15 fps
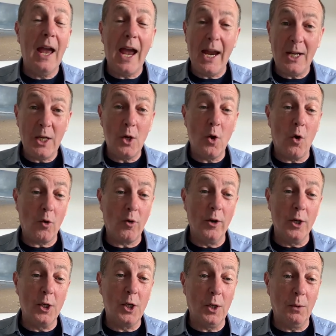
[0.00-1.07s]
Eddie
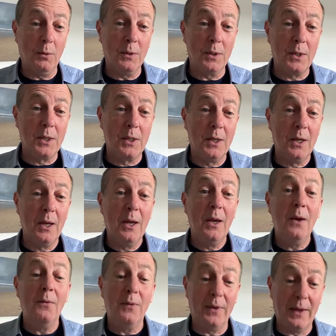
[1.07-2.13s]
Cochran tunes
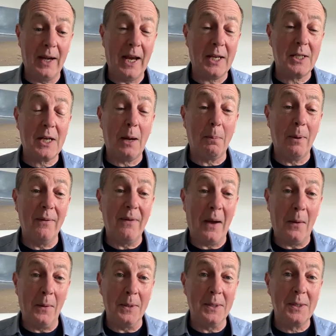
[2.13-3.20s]
for the next couple of
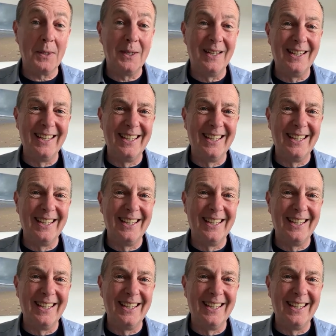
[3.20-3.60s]
hours.